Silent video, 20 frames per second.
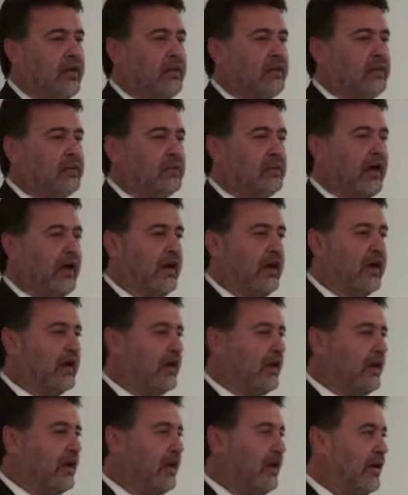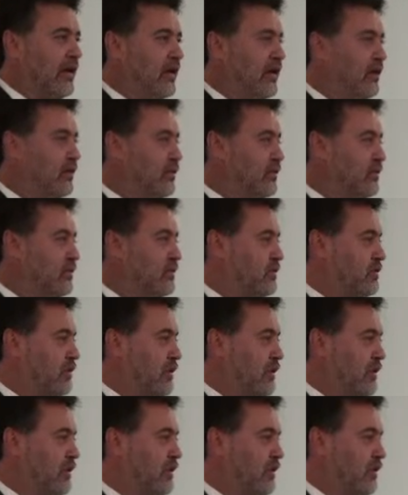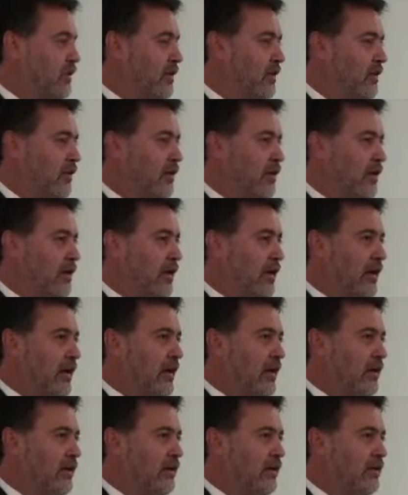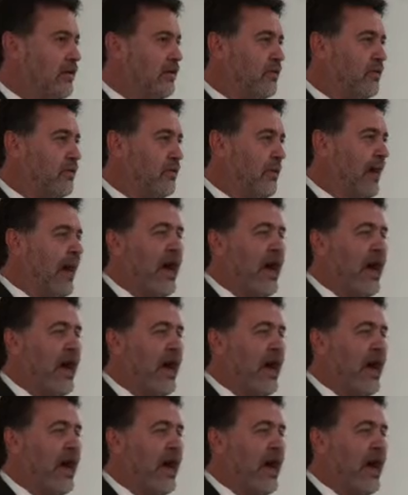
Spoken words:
who's the